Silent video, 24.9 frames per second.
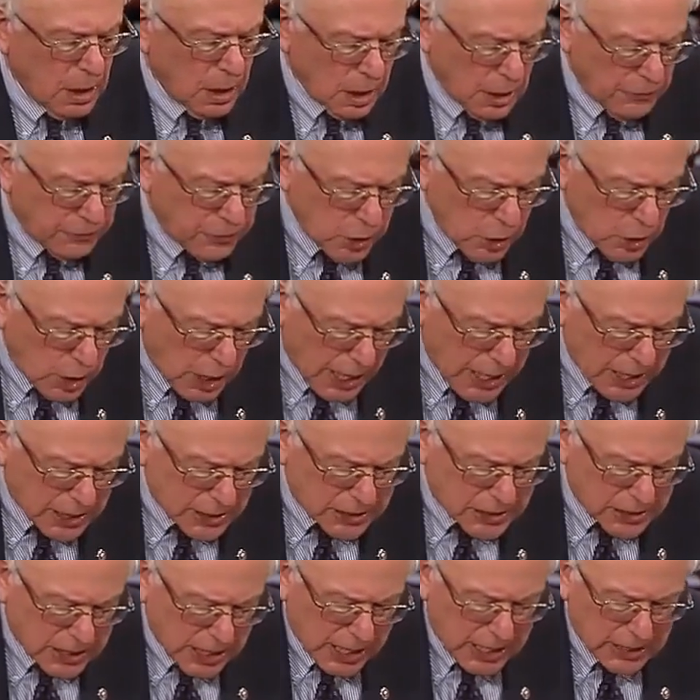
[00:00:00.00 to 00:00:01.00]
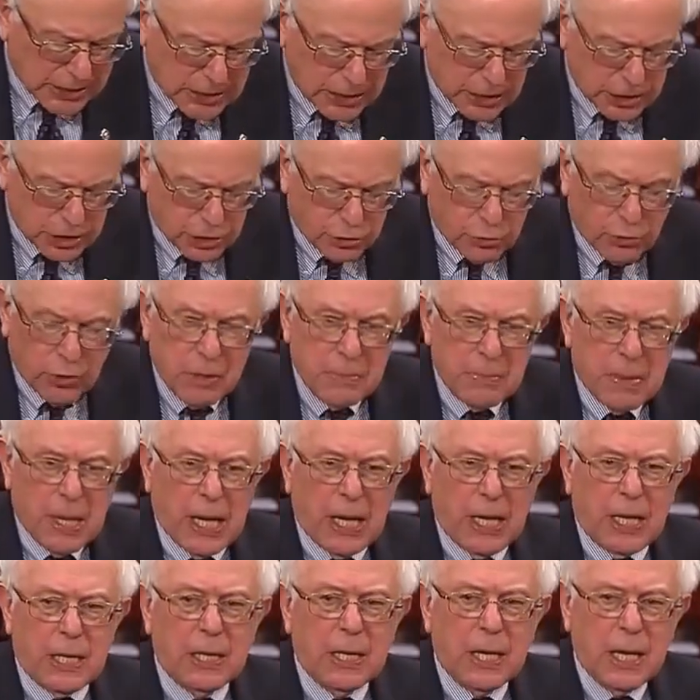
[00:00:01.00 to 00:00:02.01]
If the United States is to
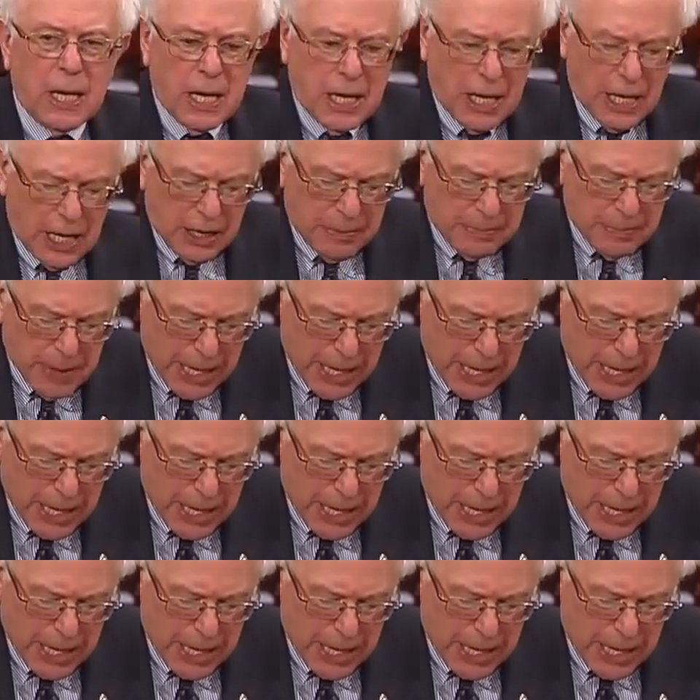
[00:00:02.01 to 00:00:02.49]
remain a